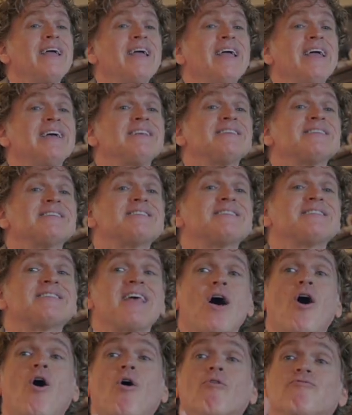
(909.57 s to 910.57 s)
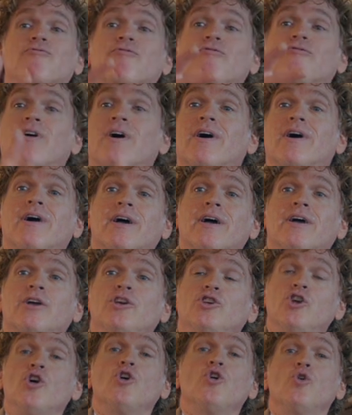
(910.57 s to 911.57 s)
itself.
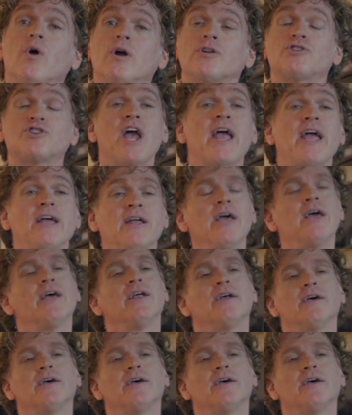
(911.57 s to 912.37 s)
You are changed.